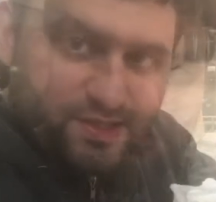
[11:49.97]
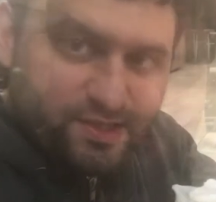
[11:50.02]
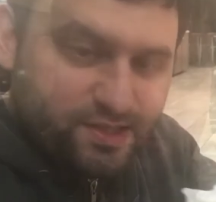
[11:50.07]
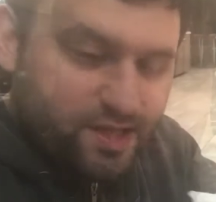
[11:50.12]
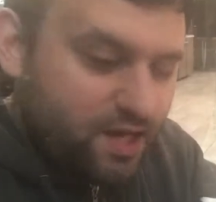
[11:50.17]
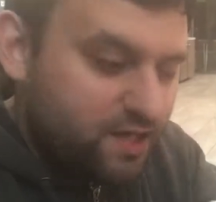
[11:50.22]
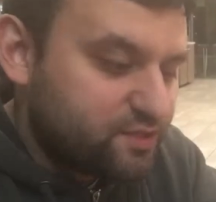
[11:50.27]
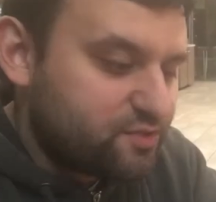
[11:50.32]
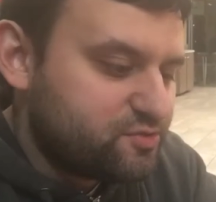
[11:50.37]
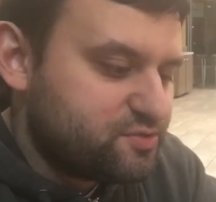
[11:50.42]
to the
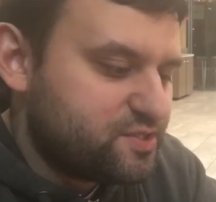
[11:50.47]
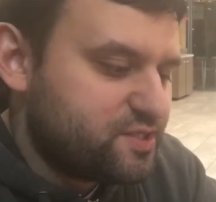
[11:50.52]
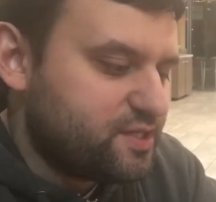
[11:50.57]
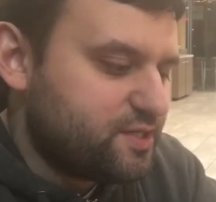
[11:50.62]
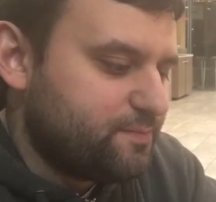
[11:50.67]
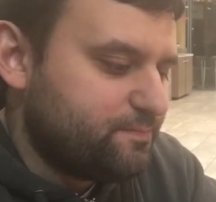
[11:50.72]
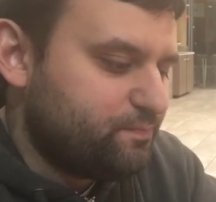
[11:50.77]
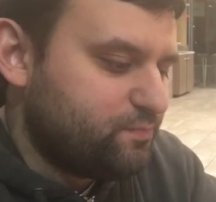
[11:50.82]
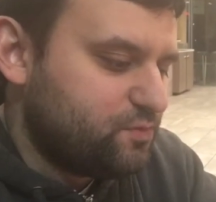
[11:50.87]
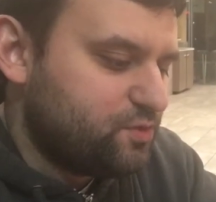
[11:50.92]
doctor
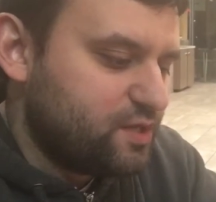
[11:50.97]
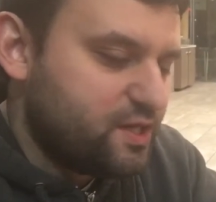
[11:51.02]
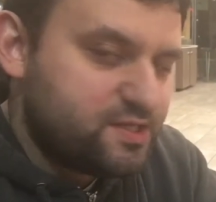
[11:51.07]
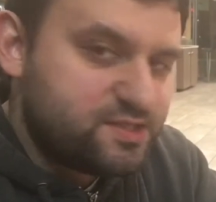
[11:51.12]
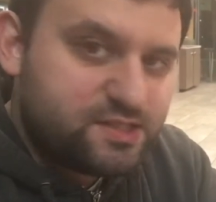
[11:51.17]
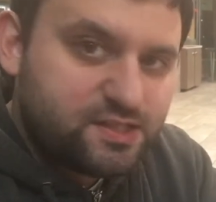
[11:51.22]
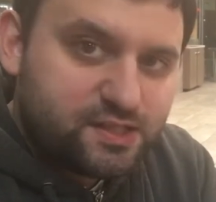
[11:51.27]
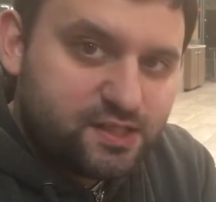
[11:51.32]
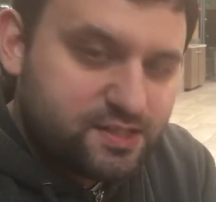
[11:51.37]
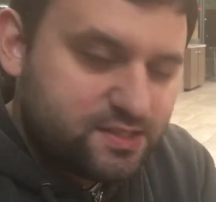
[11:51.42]
today. You
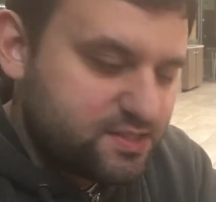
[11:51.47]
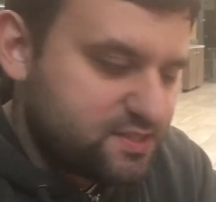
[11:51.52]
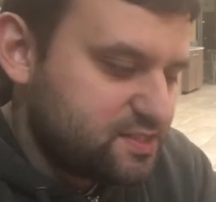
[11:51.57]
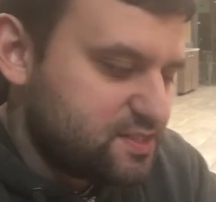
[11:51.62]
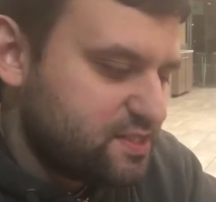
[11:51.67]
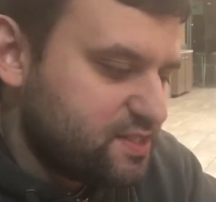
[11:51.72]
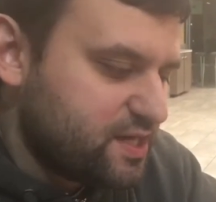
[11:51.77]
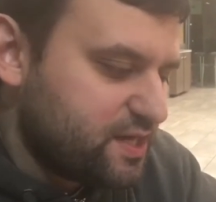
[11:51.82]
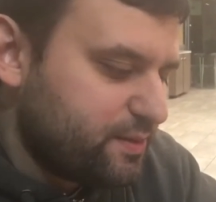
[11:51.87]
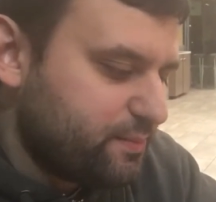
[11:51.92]
guys didn't get to
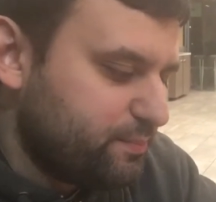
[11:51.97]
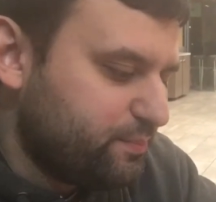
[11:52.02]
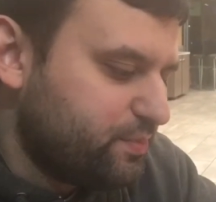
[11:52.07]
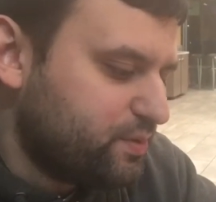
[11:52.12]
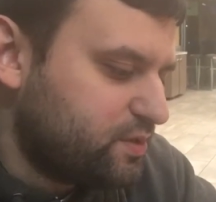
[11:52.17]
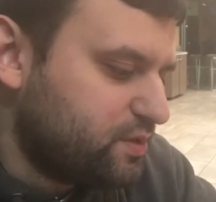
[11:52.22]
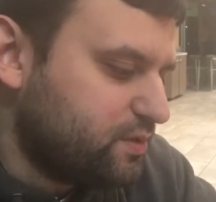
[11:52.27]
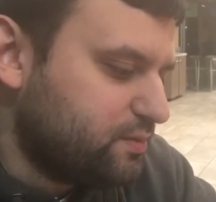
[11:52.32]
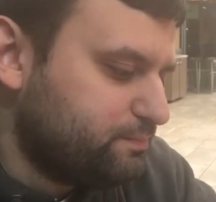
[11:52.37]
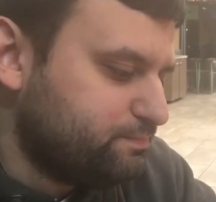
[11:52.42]
see that,
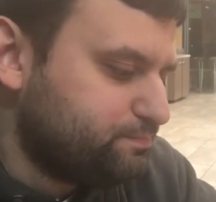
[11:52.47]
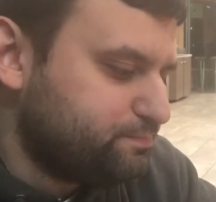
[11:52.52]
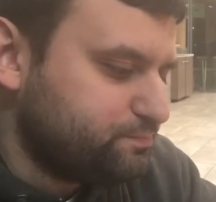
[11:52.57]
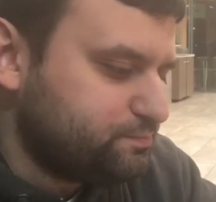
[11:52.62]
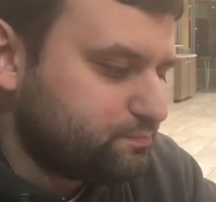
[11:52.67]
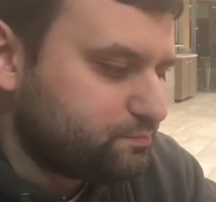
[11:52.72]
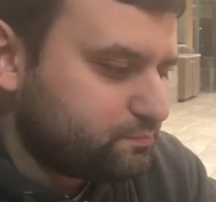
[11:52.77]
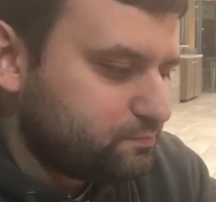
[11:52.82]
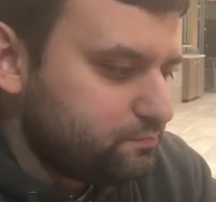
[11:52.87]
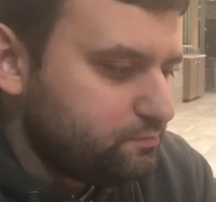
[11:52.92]
but
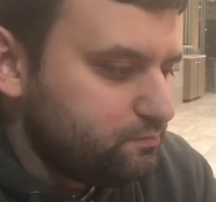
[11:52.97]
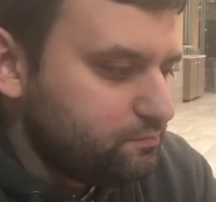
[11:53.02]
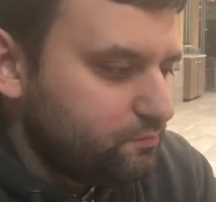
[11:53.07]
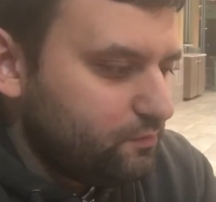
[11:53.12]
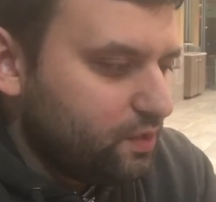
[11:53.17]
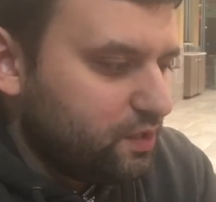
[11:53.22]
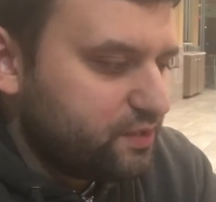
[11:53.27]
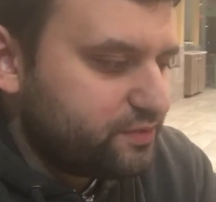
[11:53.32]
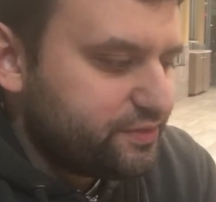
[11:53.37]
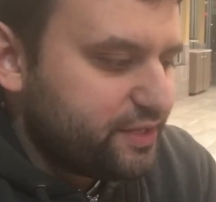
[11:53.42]

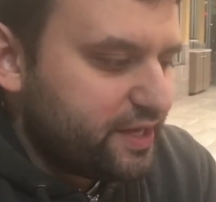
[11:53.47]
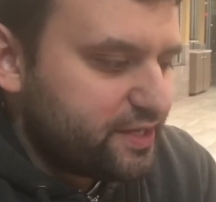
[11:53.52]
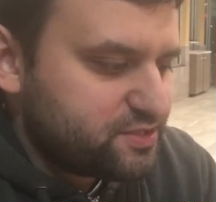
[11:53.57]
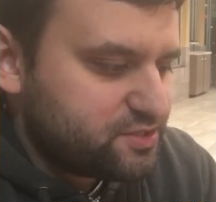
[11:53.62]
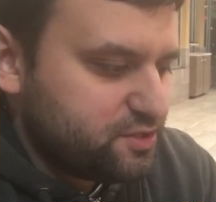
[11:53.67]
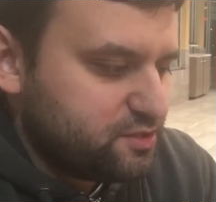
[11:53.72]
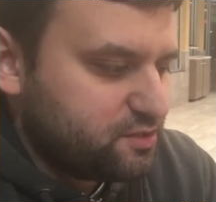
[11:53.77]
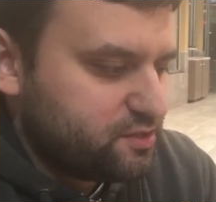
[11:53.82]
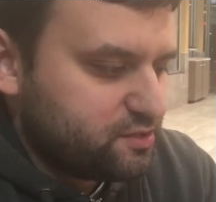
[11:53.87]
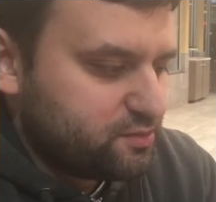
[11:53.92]
her dad
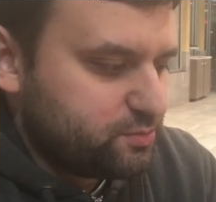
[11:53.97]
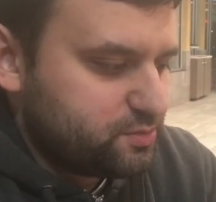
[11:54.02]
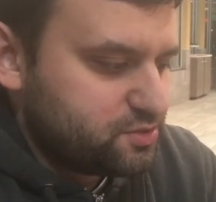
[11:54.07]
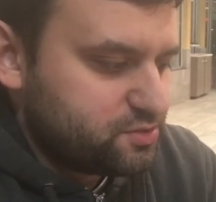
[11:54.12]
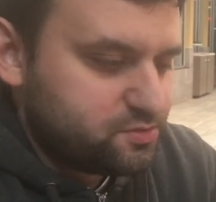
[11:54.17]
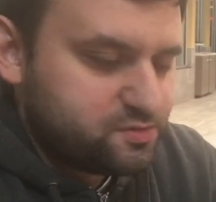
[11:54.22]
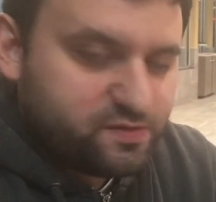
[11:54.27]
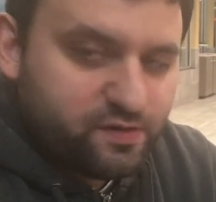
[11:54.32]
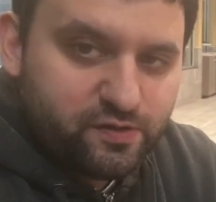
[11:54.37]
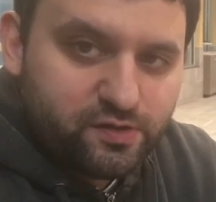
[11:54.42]
took her,
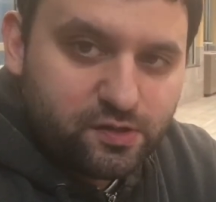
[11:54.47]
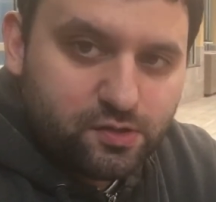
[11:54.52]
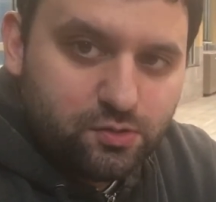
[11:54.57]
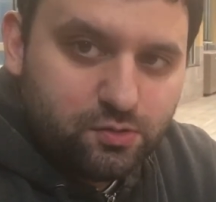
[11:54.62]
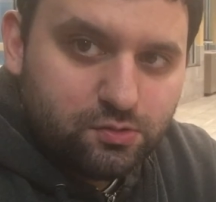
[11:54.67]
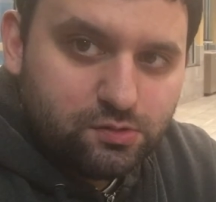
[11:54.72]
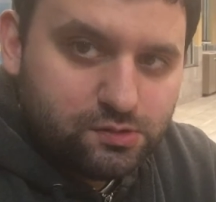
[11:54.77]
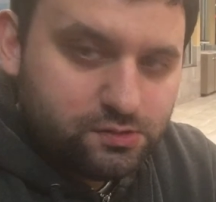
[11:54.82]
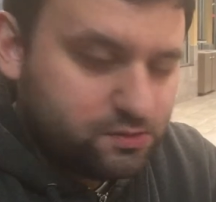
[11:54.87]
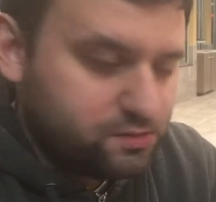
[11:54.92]
which was very
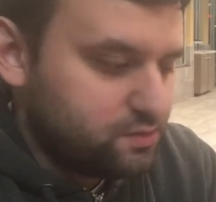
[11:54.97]
cool.